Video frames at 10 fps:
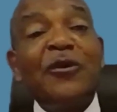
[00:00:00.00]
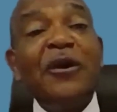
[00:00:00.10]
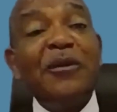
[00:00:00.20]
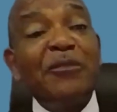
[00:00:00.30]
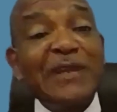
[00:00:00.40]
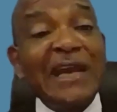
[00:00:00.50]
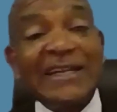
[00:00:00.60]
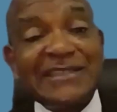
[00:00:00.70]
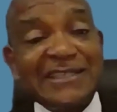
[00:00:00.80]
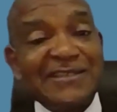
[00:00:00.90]

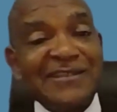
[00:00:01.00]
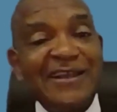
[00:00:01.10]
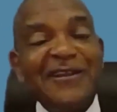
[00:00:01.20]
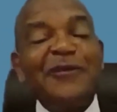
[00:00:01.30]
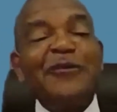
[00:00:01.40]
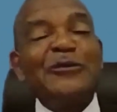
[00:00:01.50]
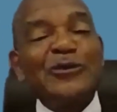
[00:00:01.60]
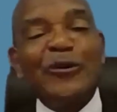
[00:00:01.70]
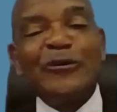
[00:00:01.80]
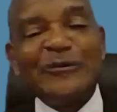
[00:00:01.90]
modalities, the
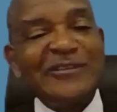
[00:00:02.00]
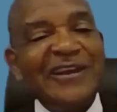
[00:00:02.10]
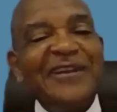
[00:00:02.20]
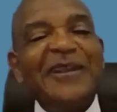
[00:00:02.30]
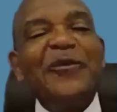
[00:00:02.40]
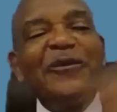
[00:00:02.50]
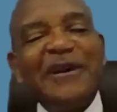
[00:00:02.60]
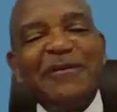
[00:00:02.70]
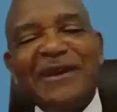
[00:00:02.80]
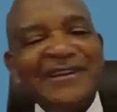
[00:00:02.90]
ozone, the
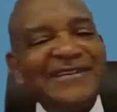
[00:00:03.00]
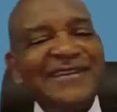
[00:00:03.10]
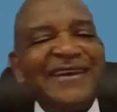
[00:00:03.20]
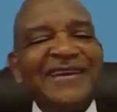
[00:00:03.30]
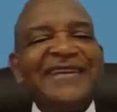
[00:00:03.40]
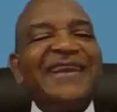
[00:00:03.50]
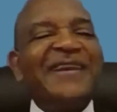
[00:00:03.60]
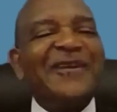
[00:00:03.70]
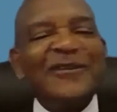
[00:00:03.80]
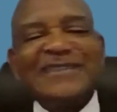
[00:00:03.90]
undermed,
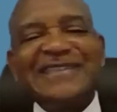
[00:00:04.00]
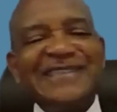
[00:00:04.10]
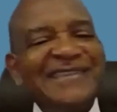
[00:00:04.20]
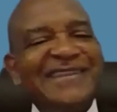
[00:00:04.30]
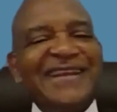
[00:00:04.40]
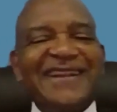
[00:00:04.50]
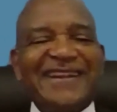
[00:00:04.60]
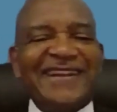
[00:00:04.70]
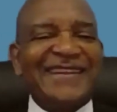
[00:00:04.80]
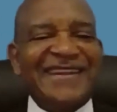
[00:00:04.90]
the oxygen,
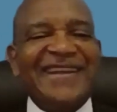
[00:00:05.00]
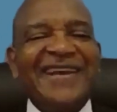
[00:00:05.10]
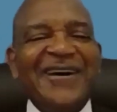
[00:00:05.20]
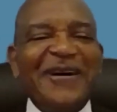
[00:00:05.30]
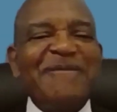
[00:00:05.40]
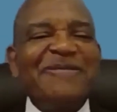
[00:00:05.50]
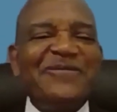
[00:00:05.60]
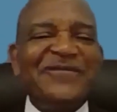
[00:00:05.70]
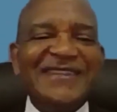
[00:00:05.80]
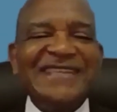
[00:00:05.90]

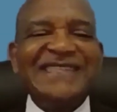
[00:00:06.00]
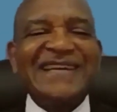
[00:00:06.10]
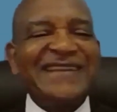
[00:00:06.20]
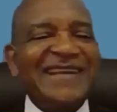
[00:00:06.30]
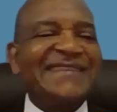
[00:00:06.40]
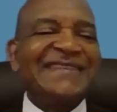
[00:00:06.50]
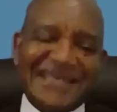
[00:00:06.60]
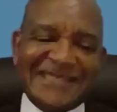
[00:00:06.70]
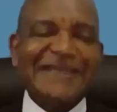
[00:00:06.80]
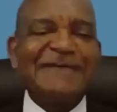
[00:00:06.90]
up and that.
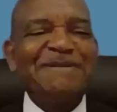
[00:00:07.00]
Yes.